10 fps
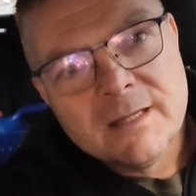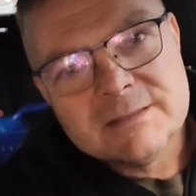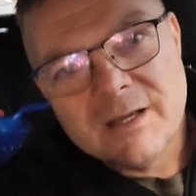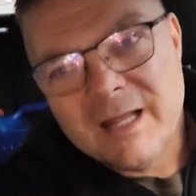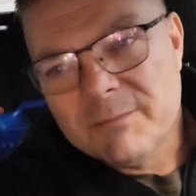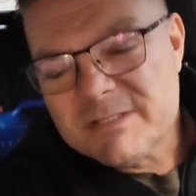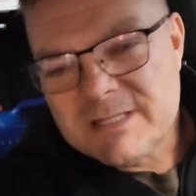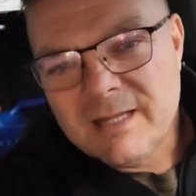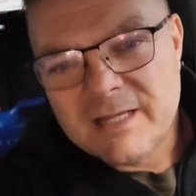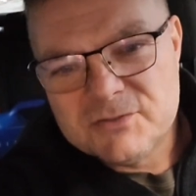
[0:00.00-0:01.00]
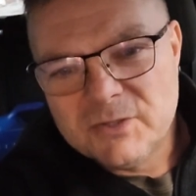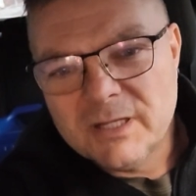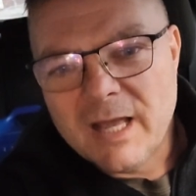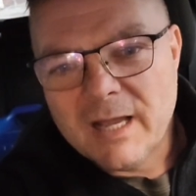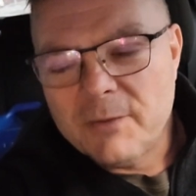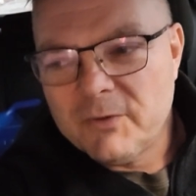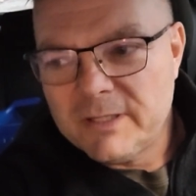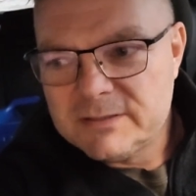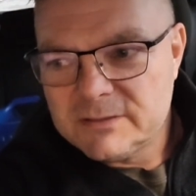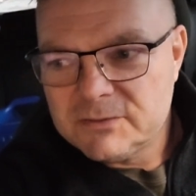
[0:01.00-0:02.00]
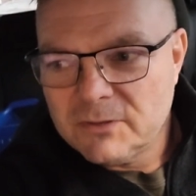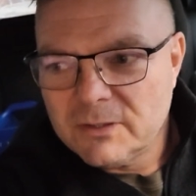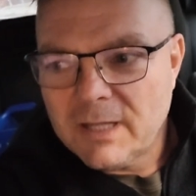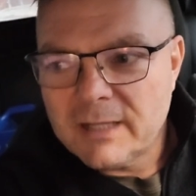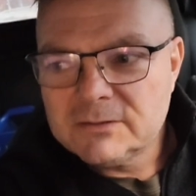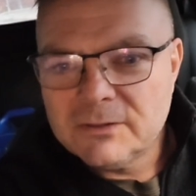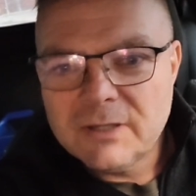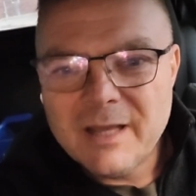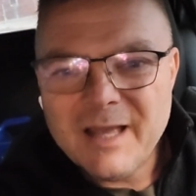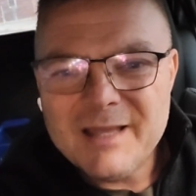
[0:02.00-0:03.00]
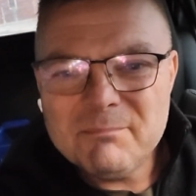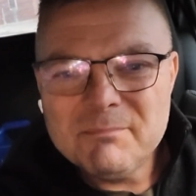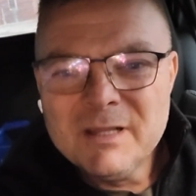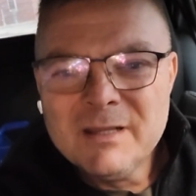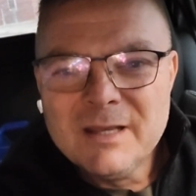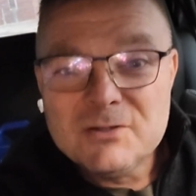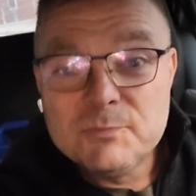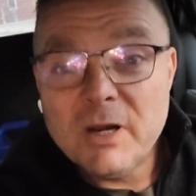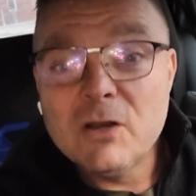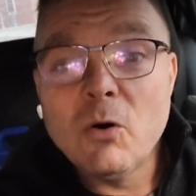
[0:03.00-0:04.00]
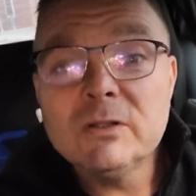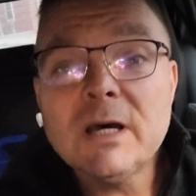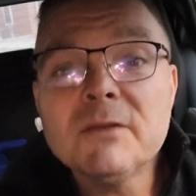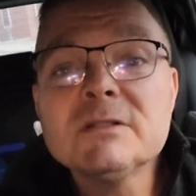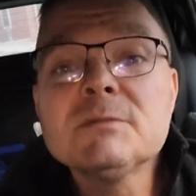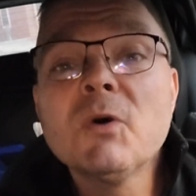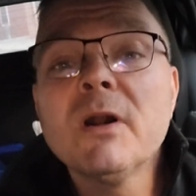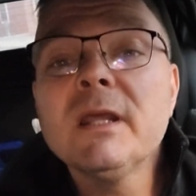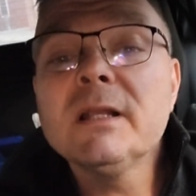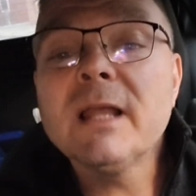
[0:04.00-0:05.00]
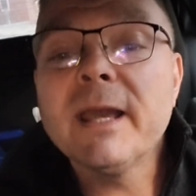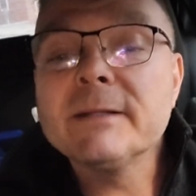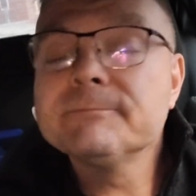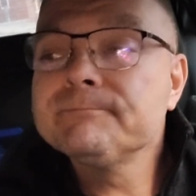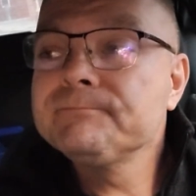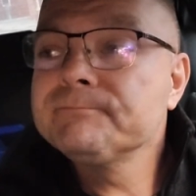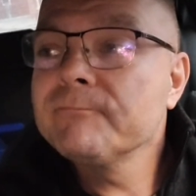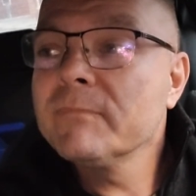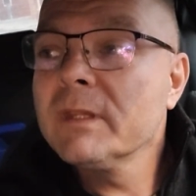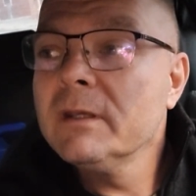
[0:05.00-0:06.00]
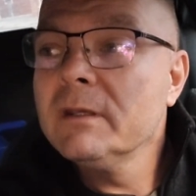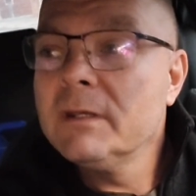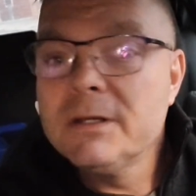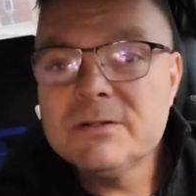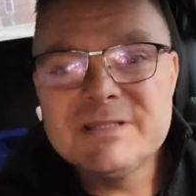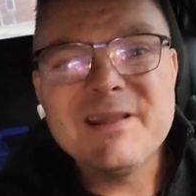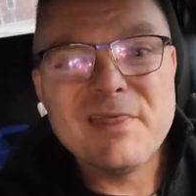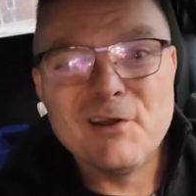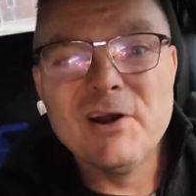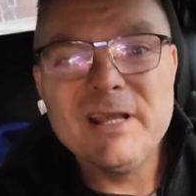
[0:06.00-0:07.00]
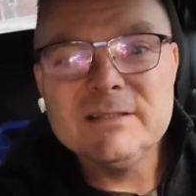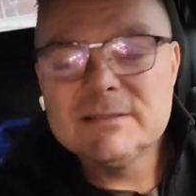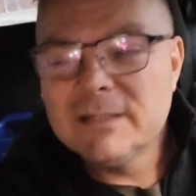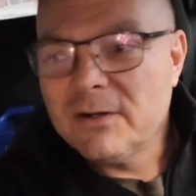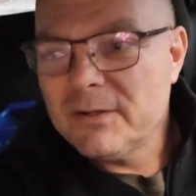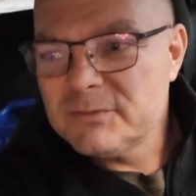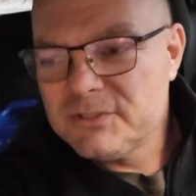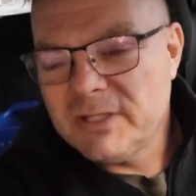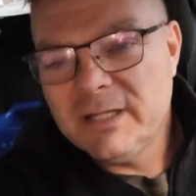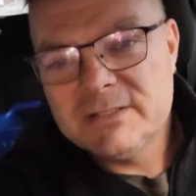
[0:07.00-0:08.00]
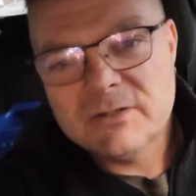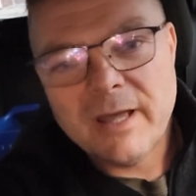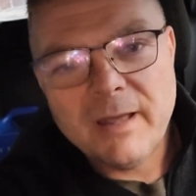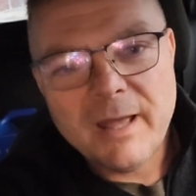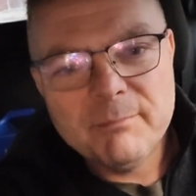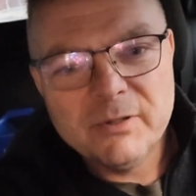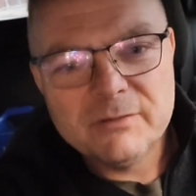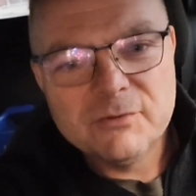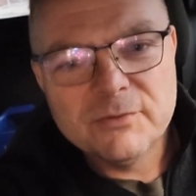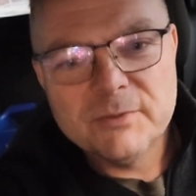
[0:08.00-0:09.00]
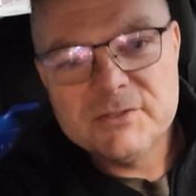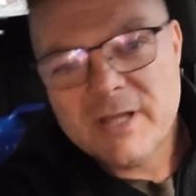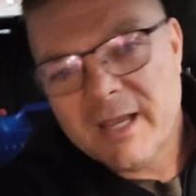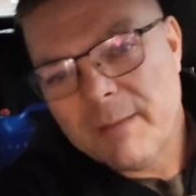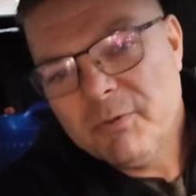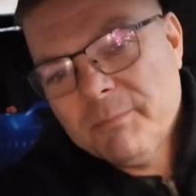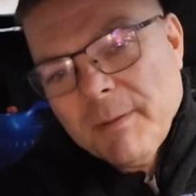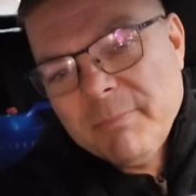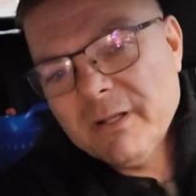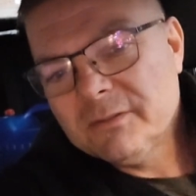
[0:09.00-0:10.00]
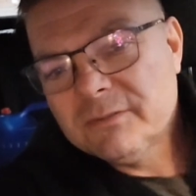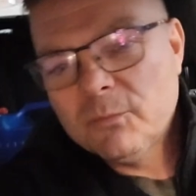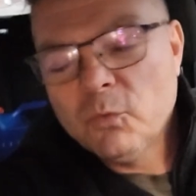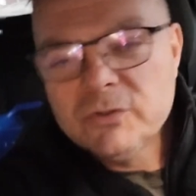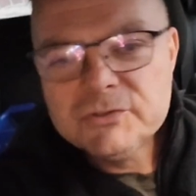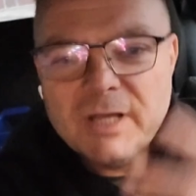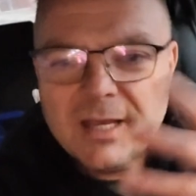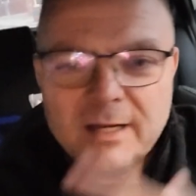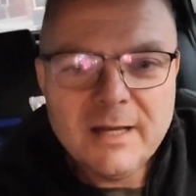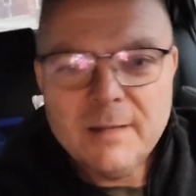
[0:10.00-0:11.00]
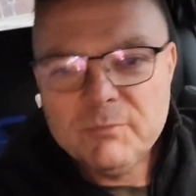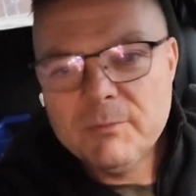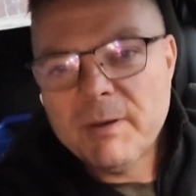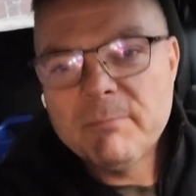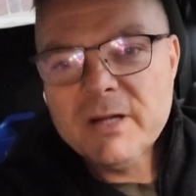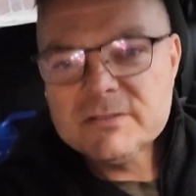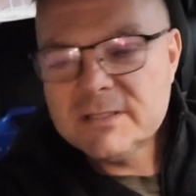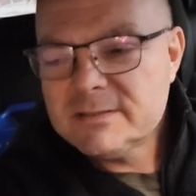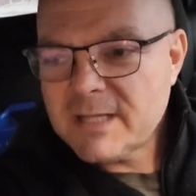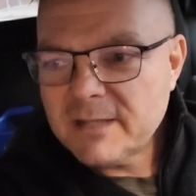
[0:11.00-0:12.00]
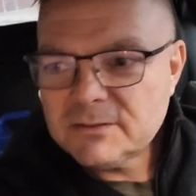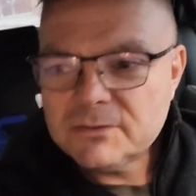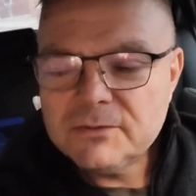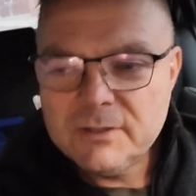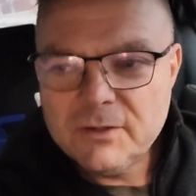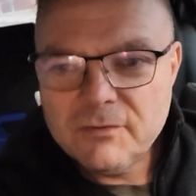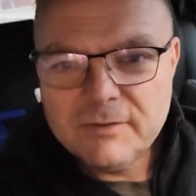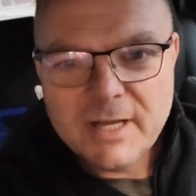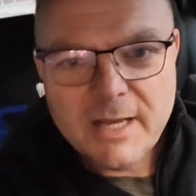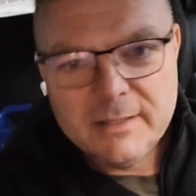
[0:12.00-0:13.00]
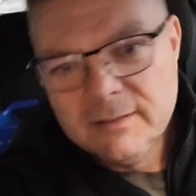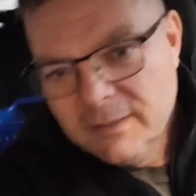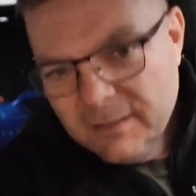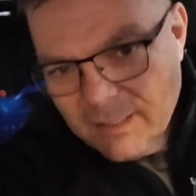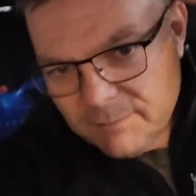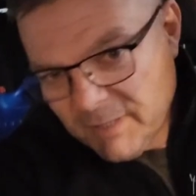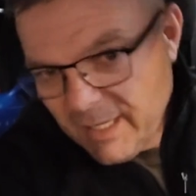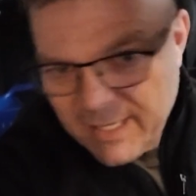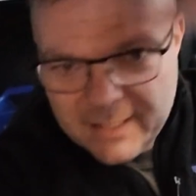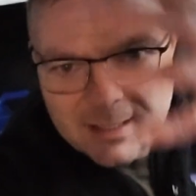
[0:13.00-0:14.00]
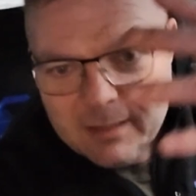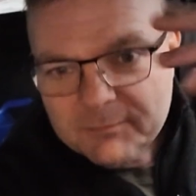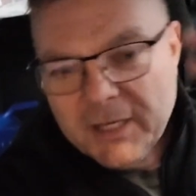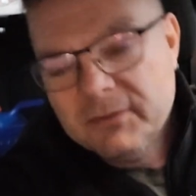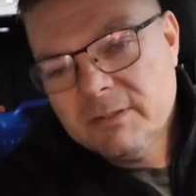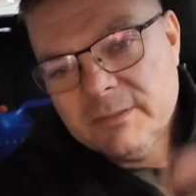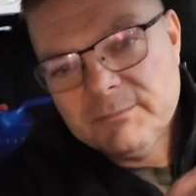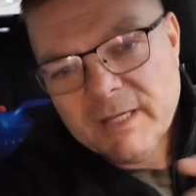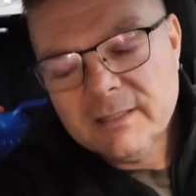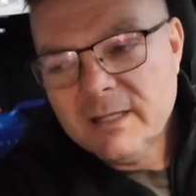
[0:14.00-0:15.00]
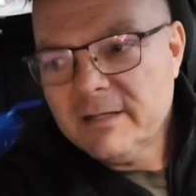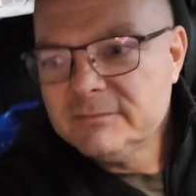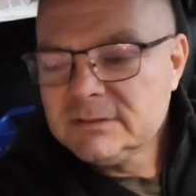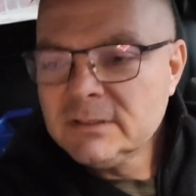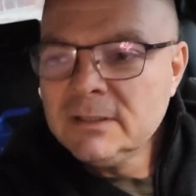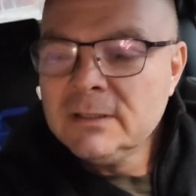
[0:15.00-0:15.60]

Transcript: I said, all right, let me say like 2 o'clock. I won't eat till 2 o'clock. So it was pretty cold out this morning. Like it was in the 30s, you know, it was chilly. So I put 2-3 jacket. I put my Pendleton wool jacket on, put my bearskin tactical hoodie over that, had my hat on, my hood, my gloves.